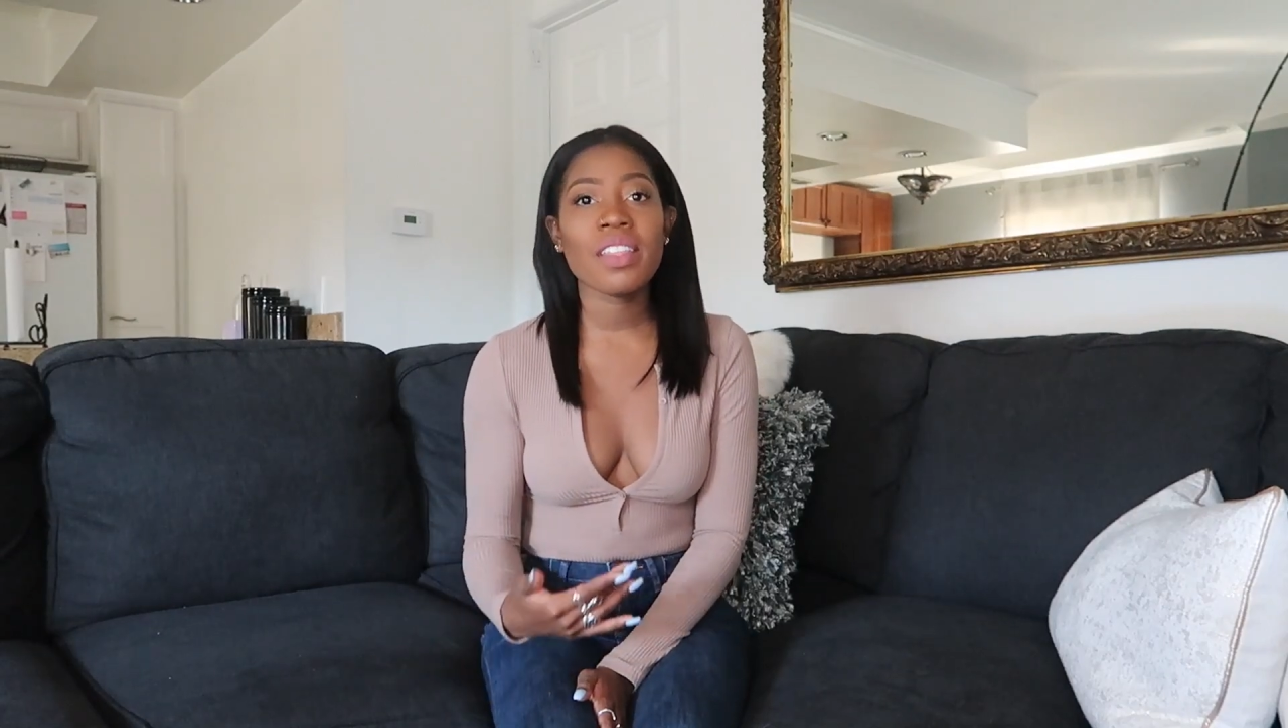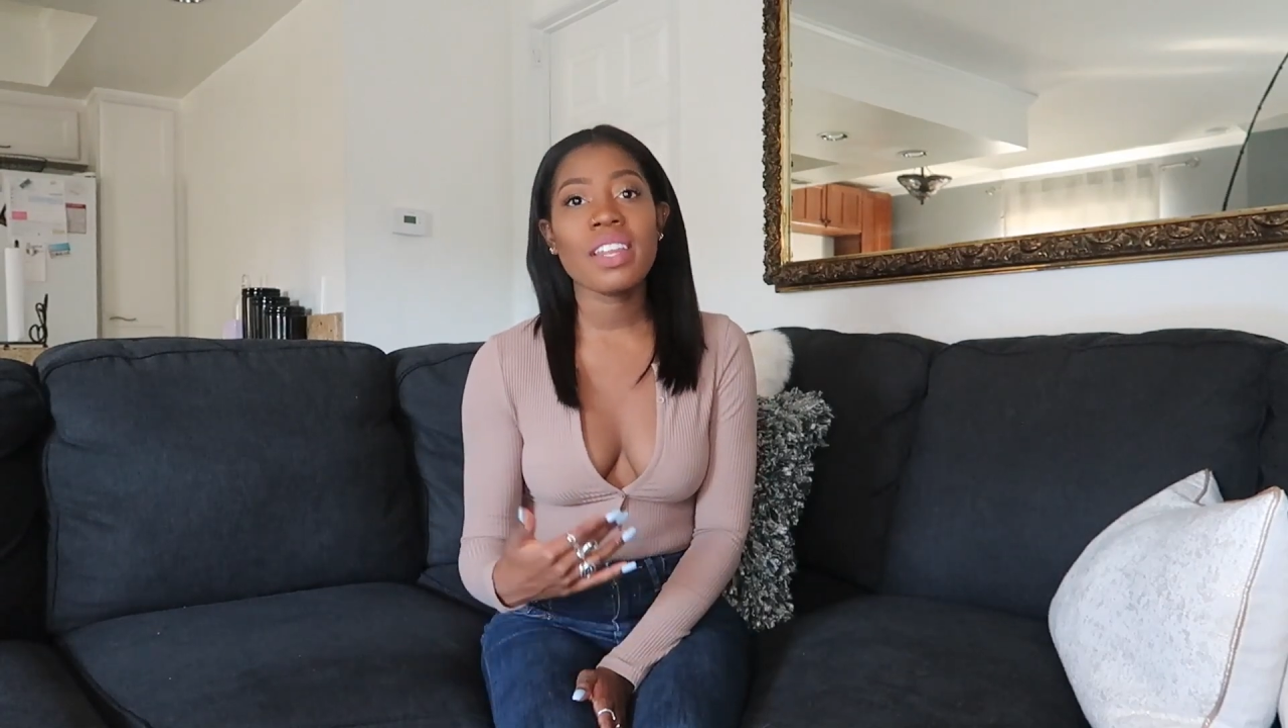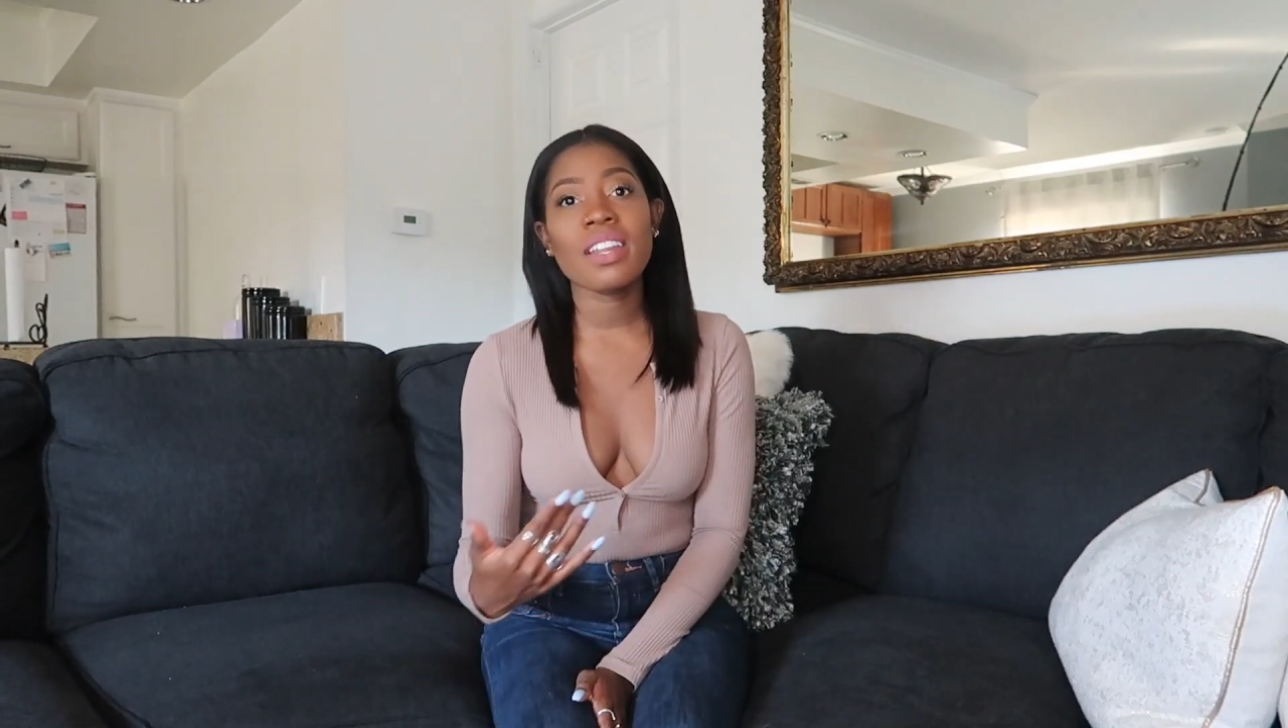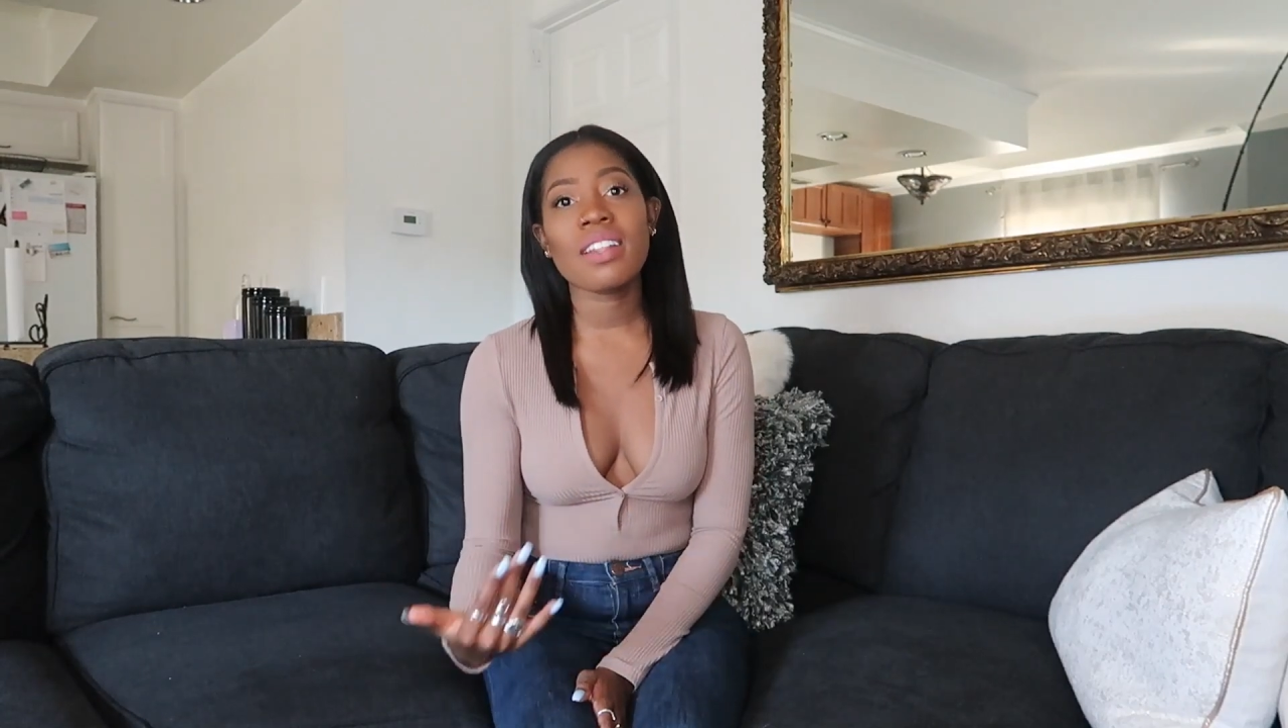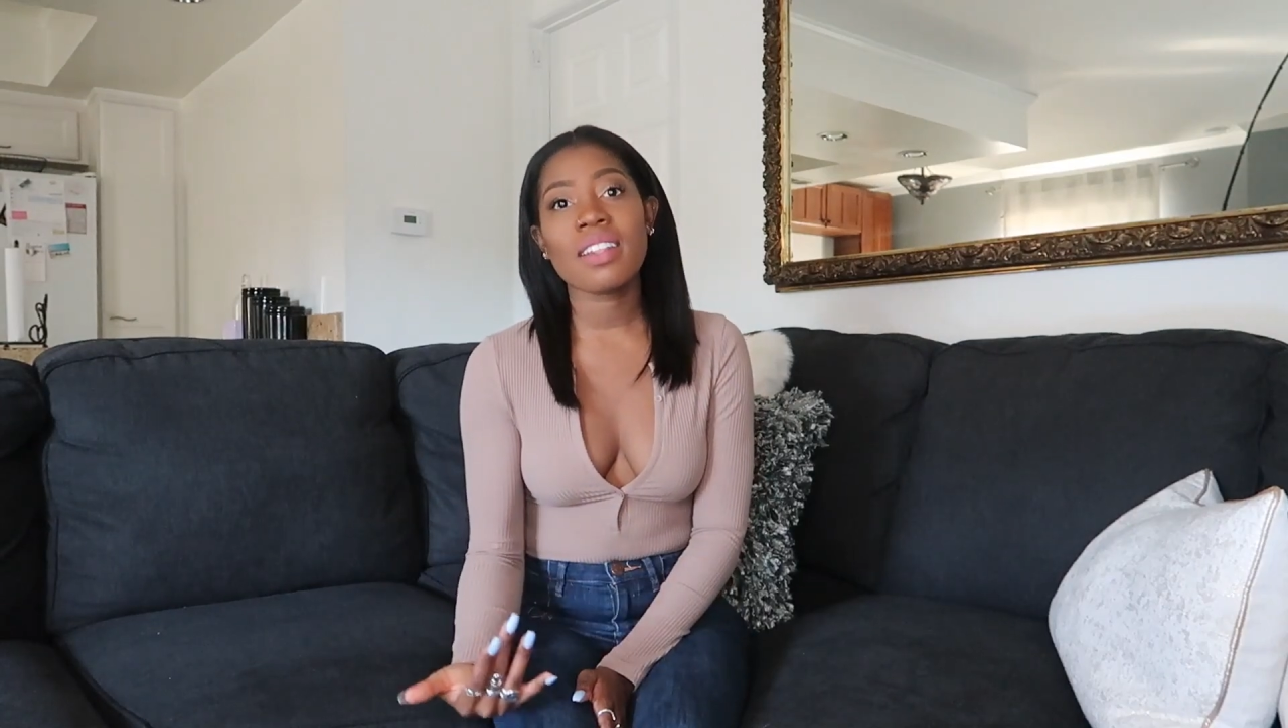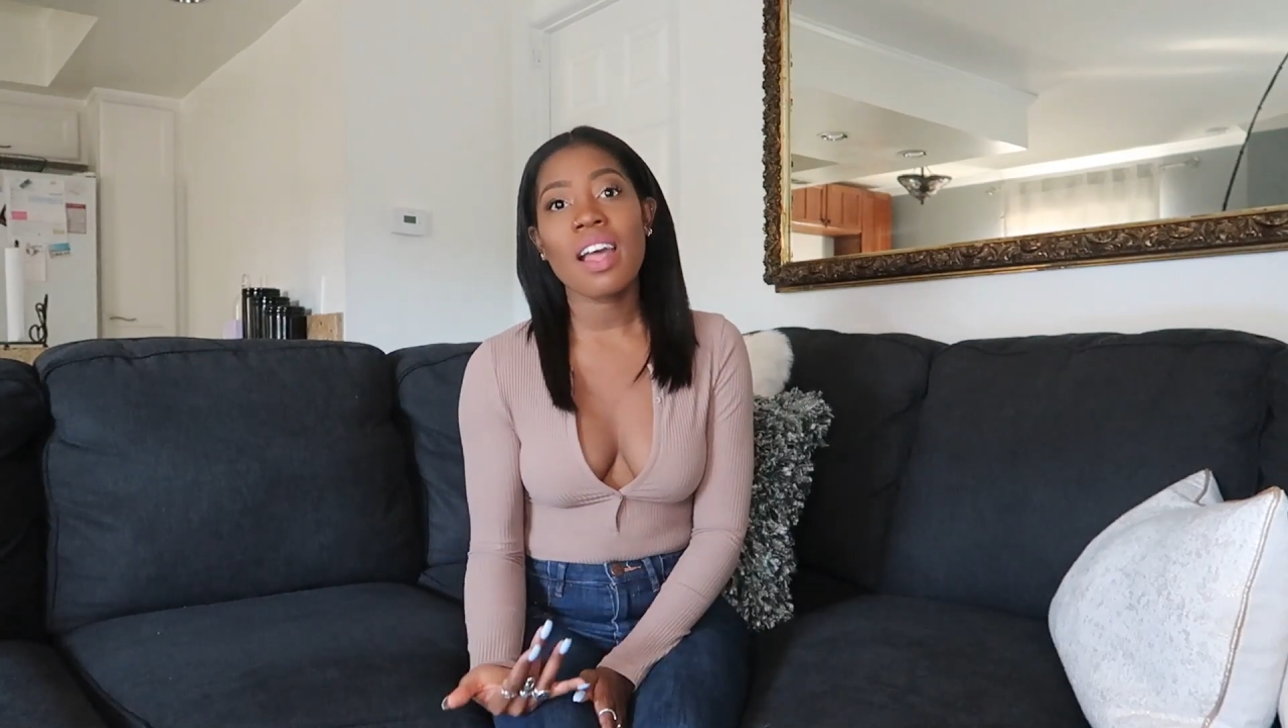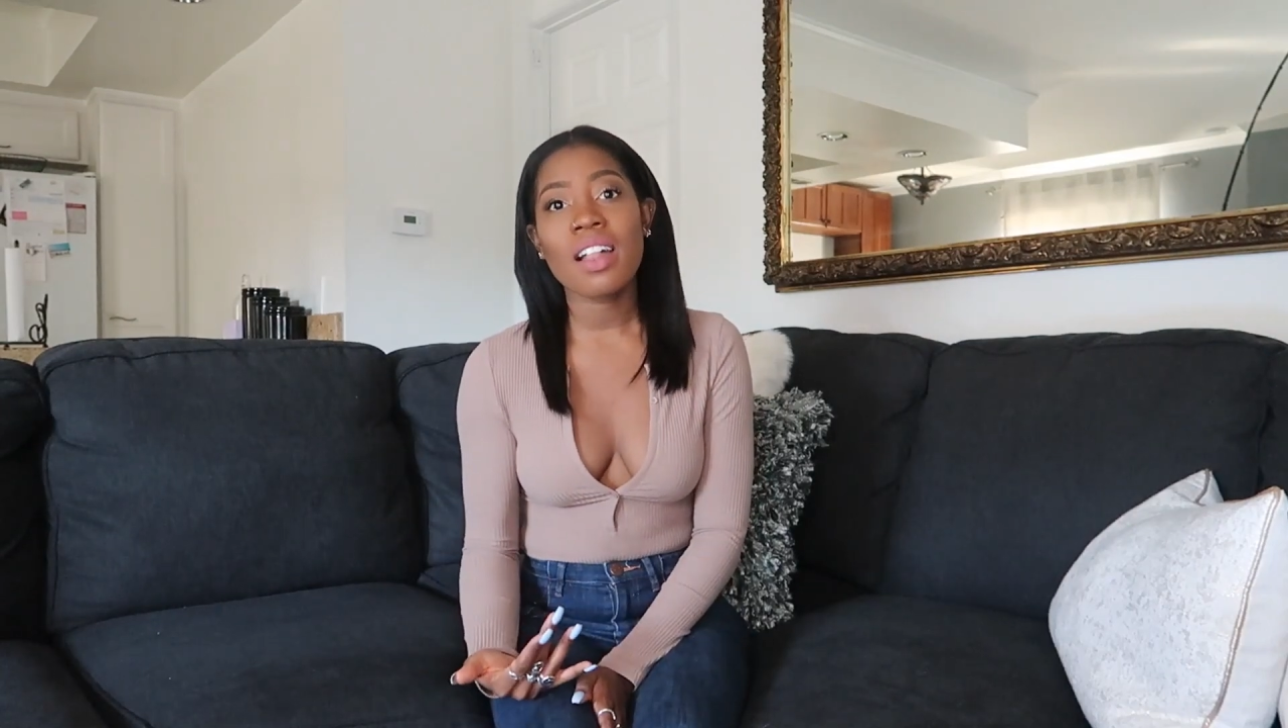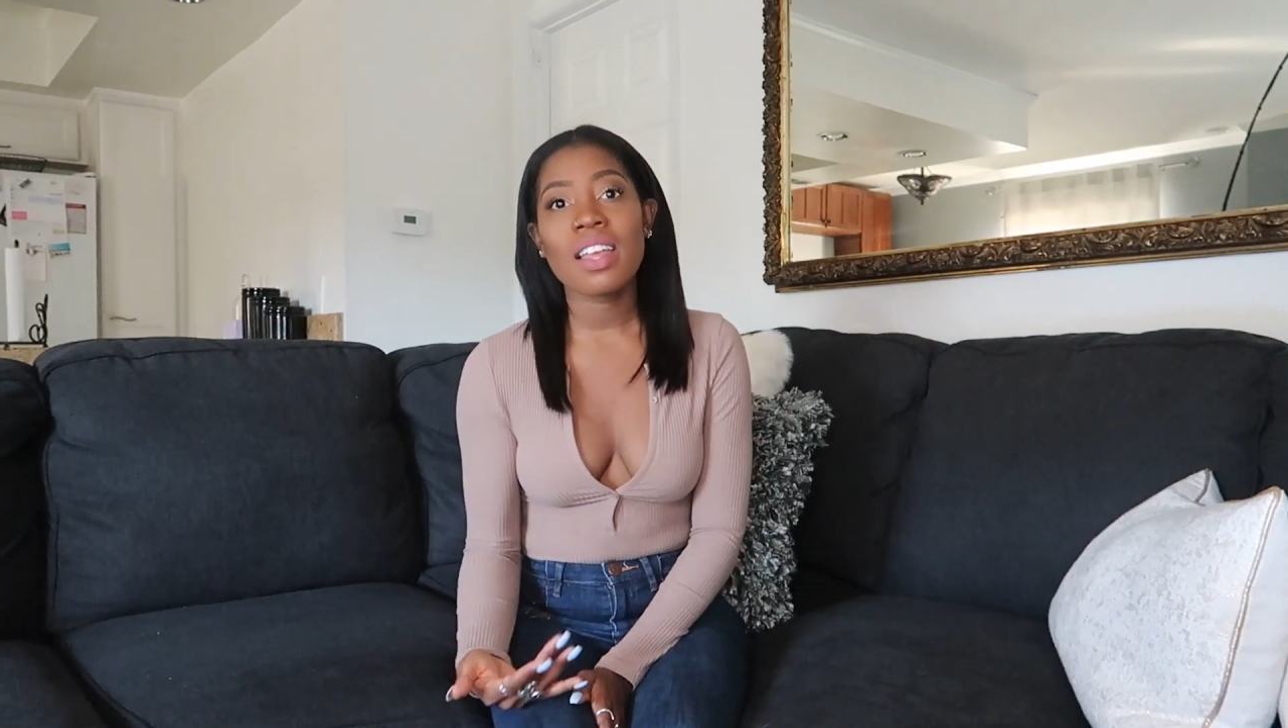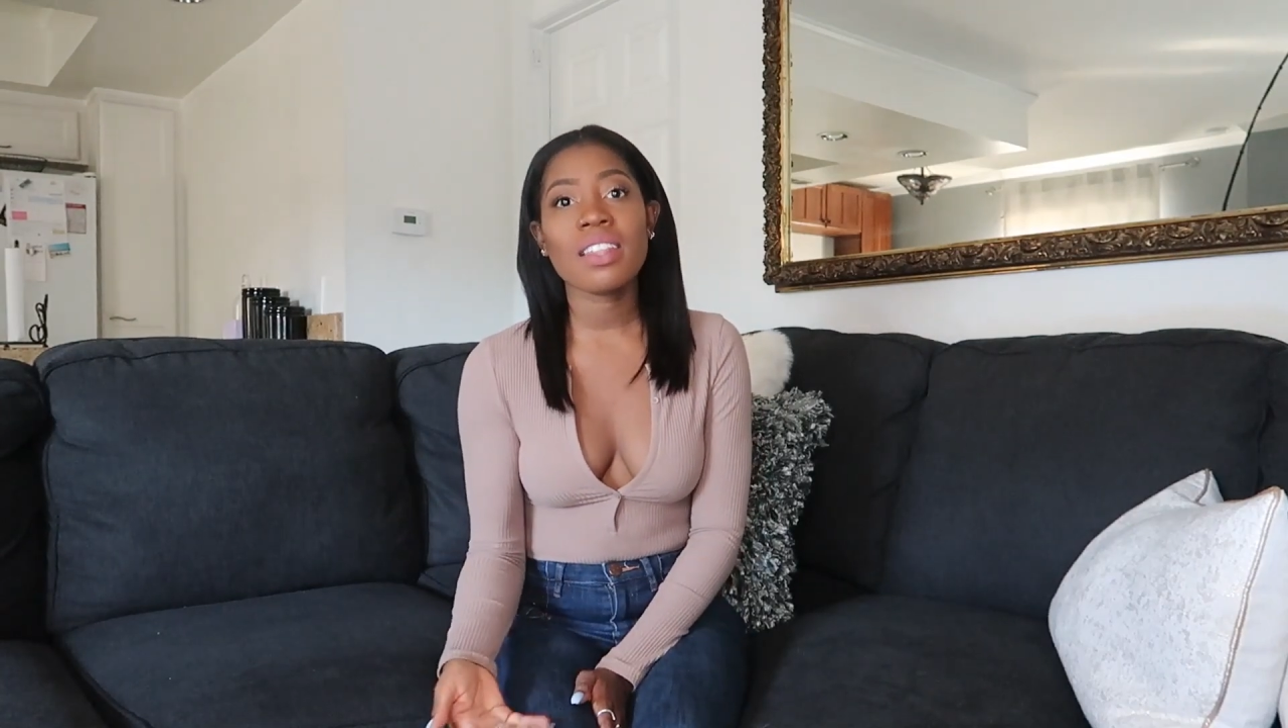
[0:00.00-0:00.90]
they didn't sell,